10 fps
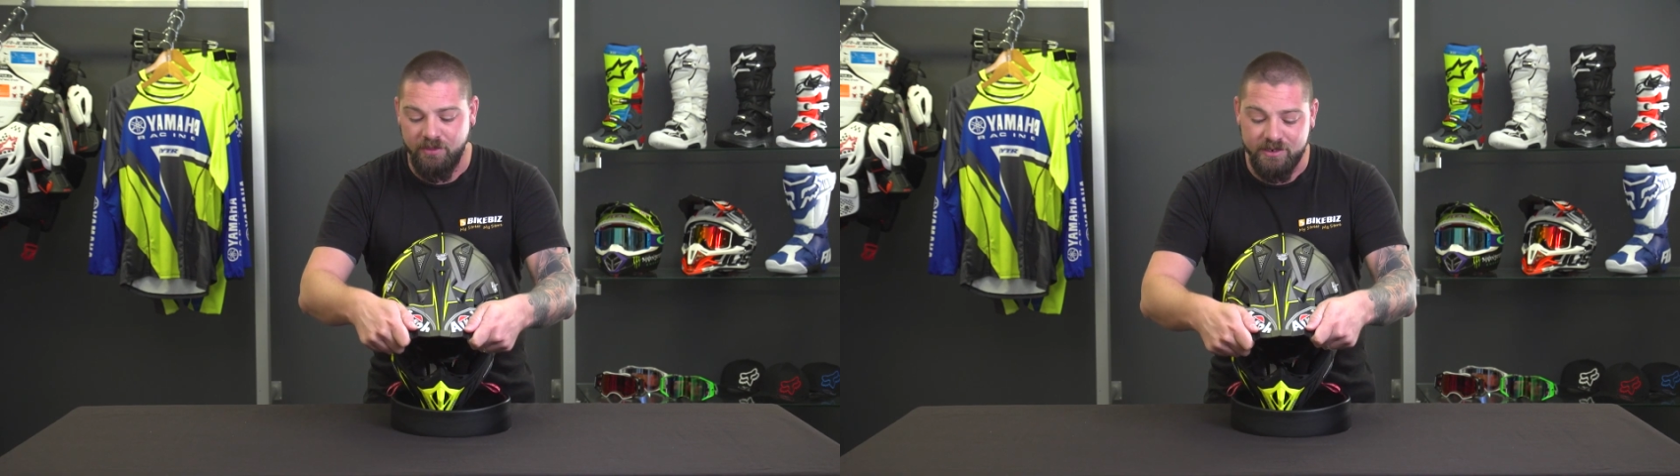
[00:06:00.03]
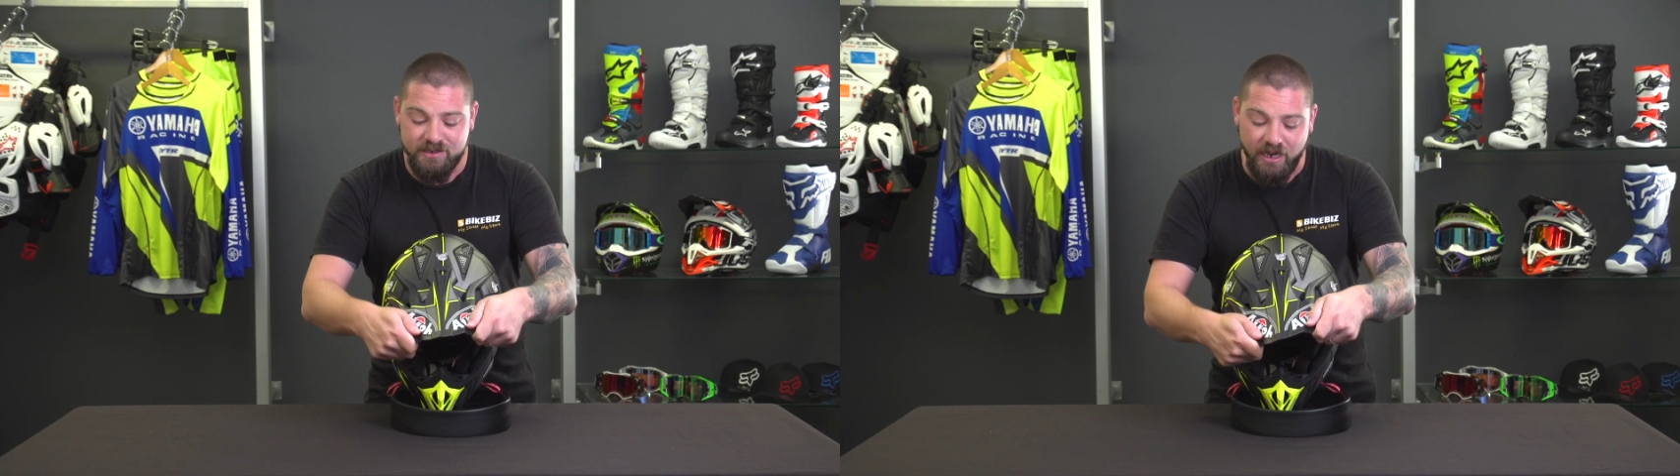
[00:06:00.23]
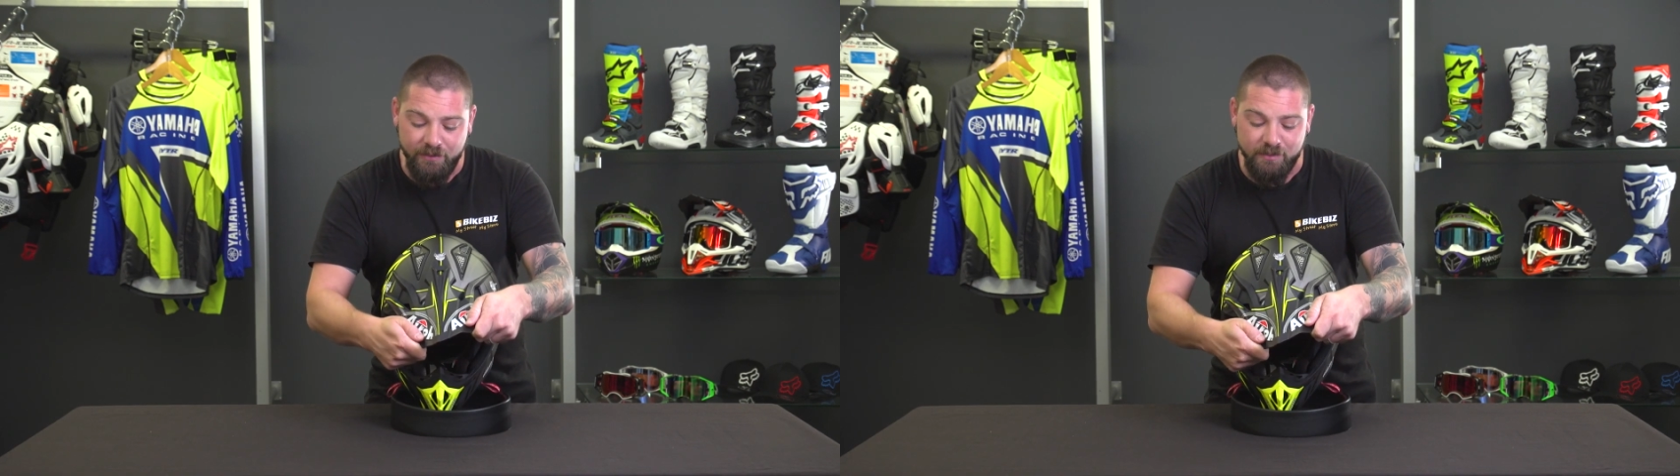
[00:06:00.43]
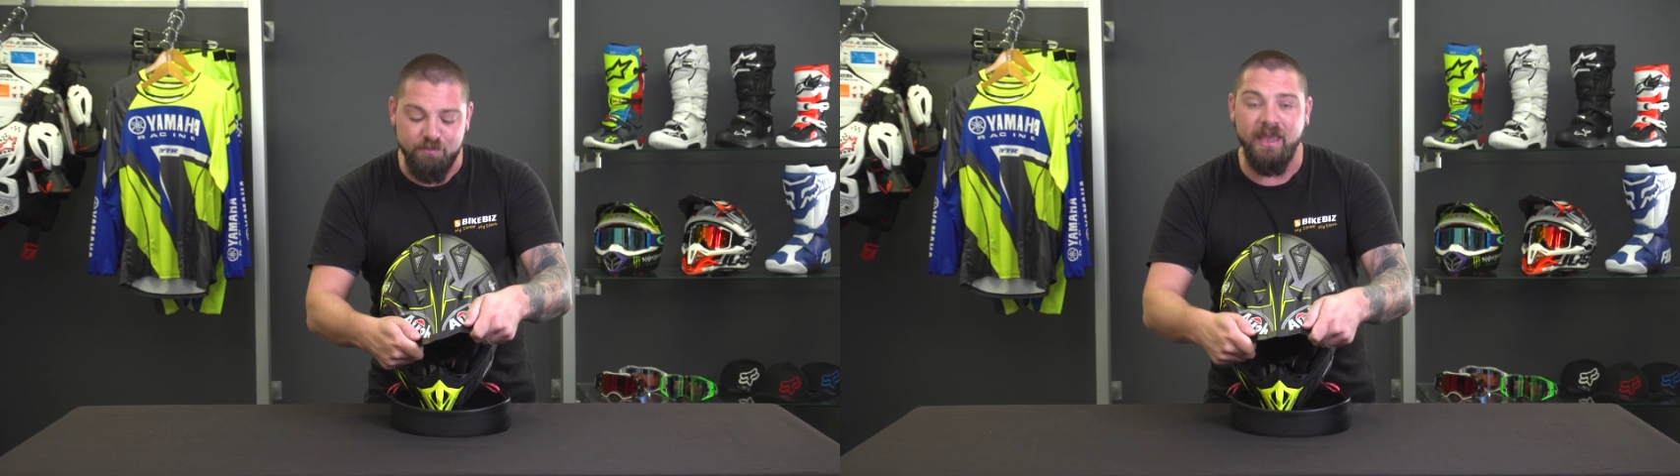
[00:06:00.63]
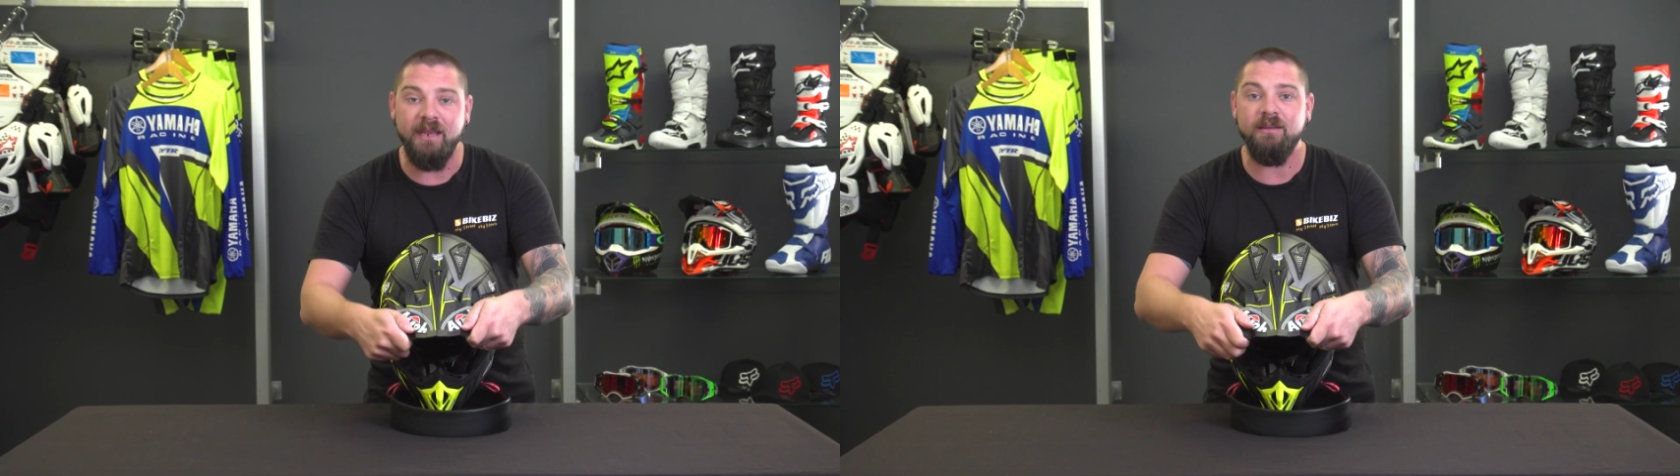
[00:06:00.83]
that it's going to
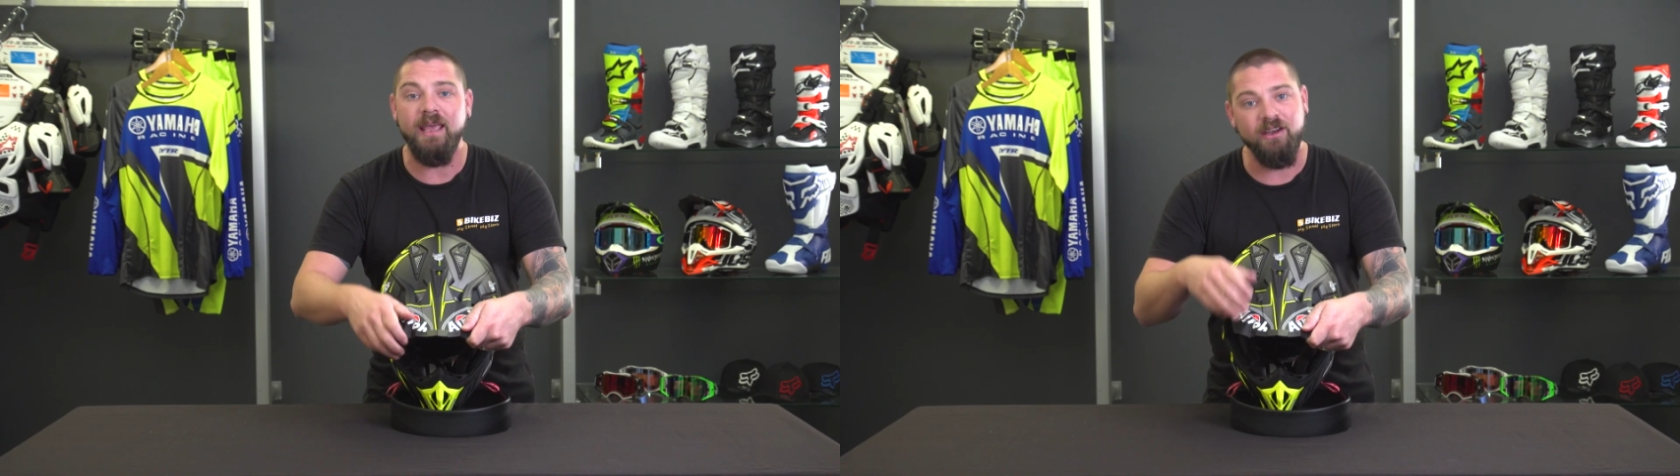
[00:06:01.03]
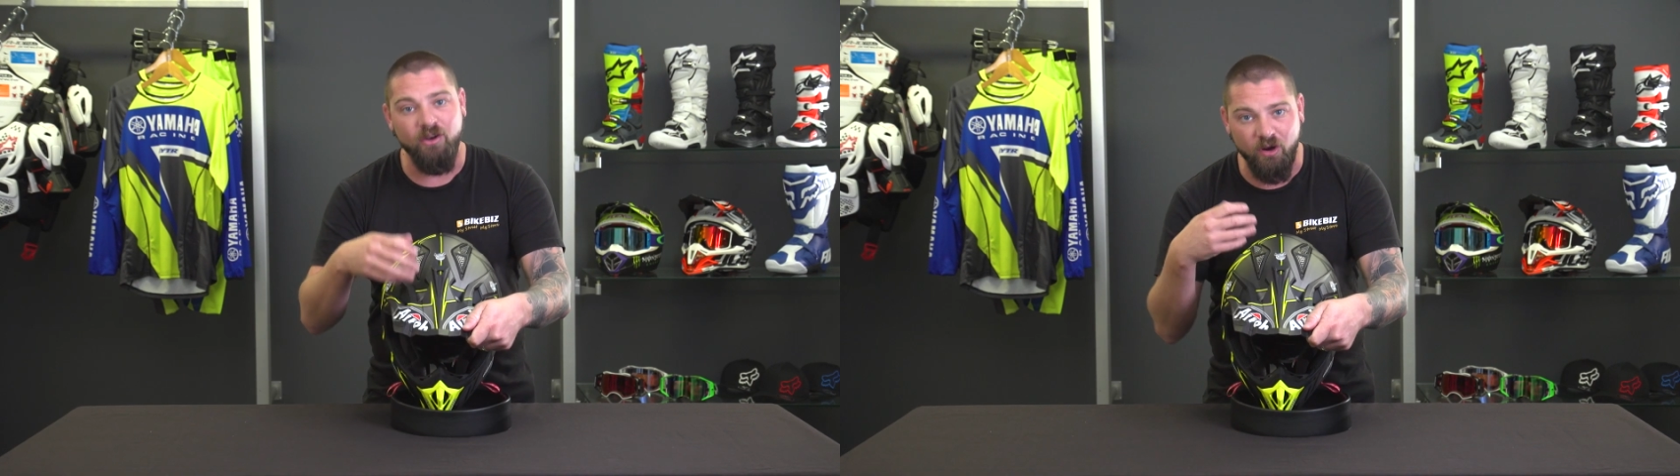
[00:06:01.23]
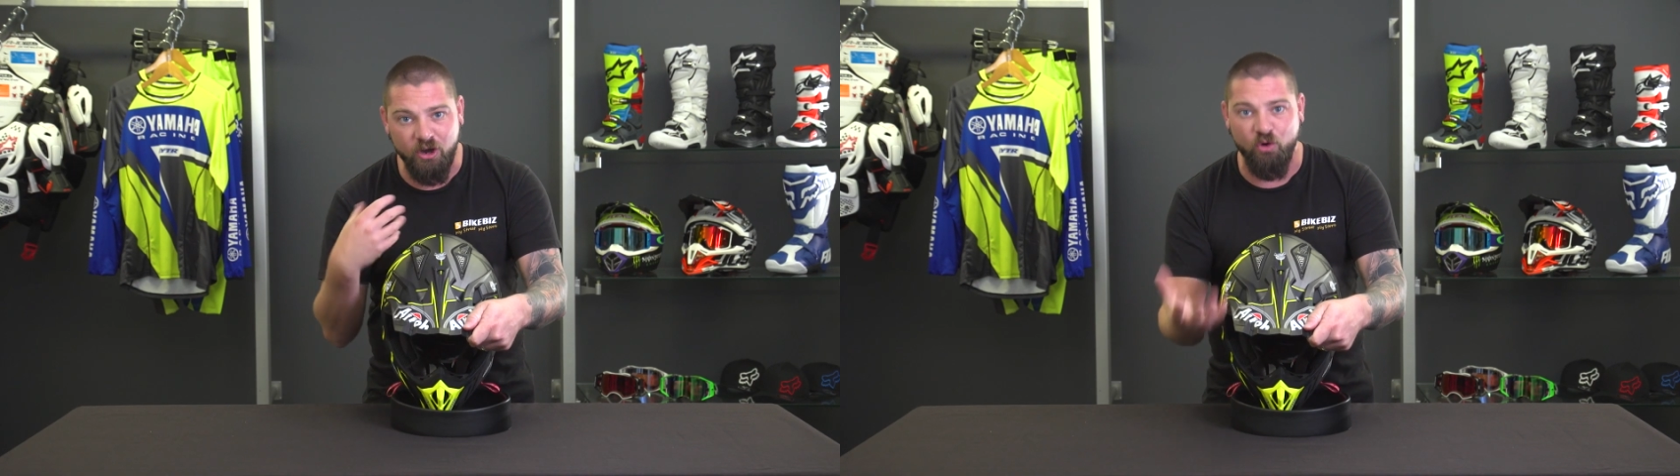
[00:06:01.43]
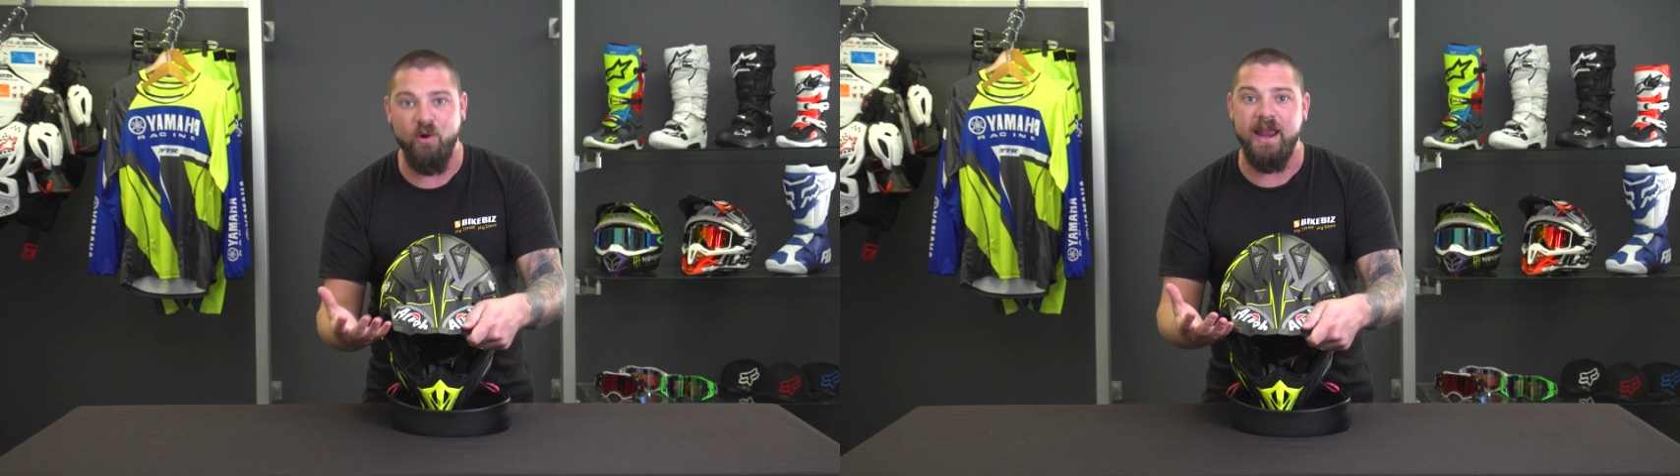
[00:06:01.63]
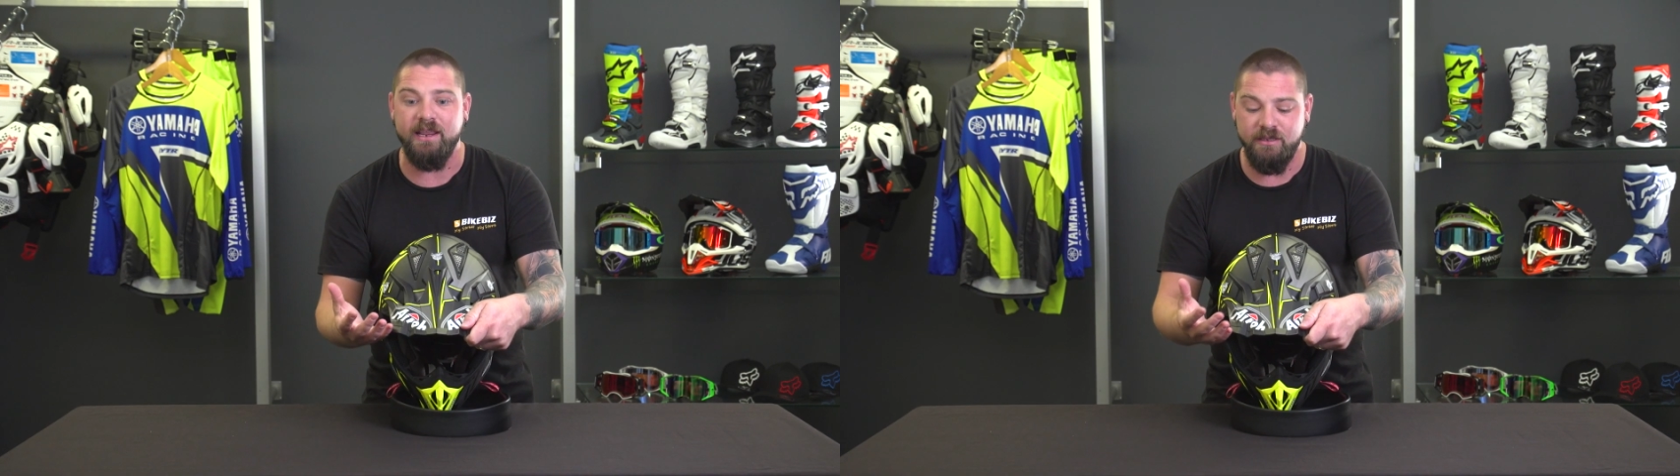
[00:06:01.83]
bend and not
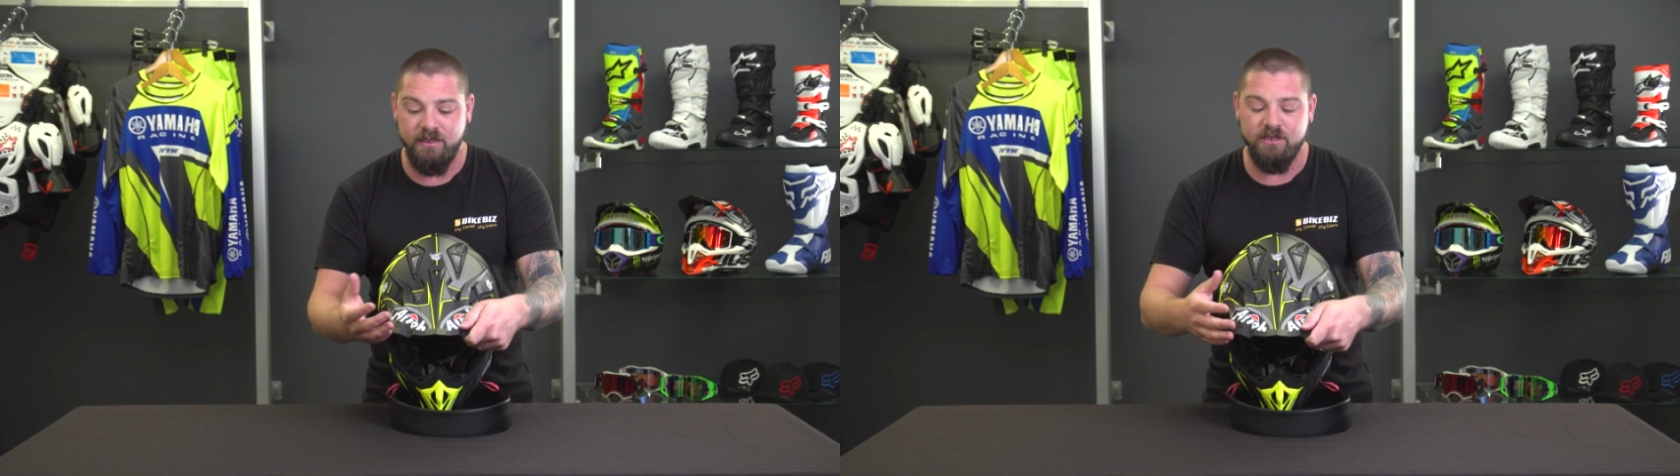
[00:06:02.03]
crack.